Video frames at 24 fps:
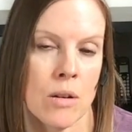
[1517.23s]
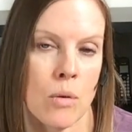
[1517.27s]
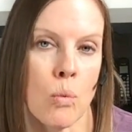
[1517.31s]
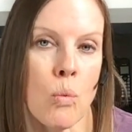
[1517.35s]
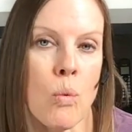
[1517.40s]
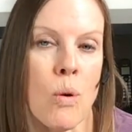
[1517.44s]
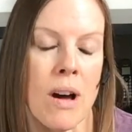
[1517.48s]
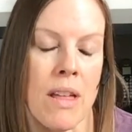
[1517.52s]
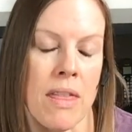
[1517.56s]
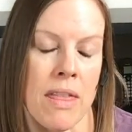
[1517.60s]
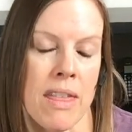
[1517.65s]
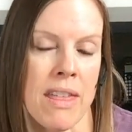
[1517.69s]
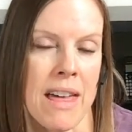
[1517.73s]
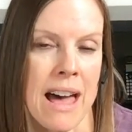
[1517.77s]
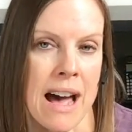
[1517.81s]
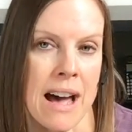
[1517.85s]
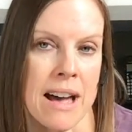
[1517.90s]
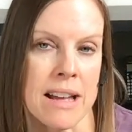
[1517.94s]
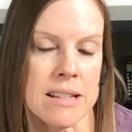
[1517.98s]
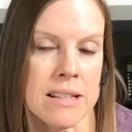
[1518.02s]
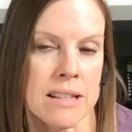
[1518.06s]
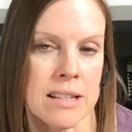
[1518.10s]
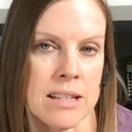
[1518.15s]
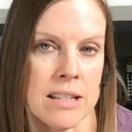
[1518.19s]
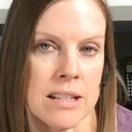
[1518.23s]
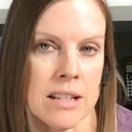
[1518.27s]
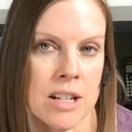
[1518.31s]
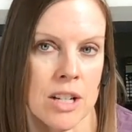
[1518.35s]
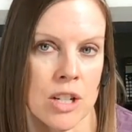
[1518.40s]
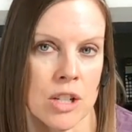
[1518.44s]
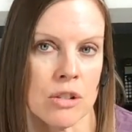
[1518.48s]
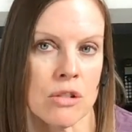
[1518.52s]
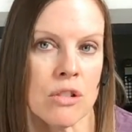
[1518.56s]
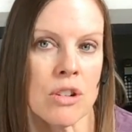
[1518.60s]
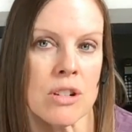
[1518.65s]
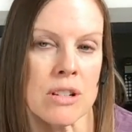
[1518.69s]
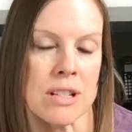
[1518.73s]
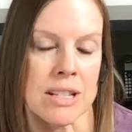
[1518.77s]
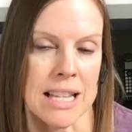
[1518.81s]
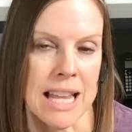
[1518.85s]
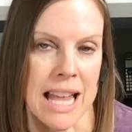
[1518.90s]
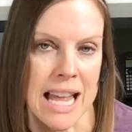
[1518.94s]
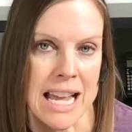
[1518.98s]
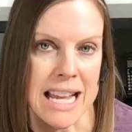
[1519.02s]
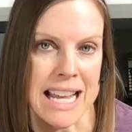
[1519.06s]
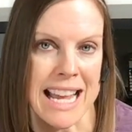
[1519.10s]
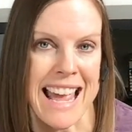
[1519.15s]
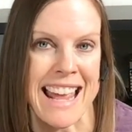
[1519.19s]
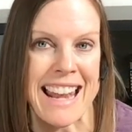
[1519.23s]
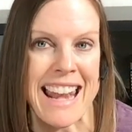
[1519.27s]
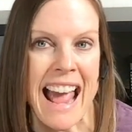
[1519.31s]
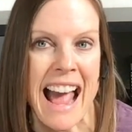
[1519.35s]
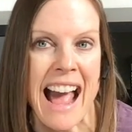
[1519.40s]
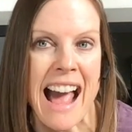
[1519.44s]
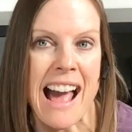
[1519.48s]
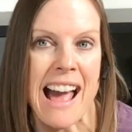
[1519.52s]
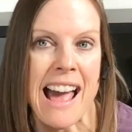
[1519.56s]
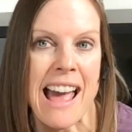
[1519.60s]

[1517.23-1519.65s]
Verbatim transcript: what that looks like and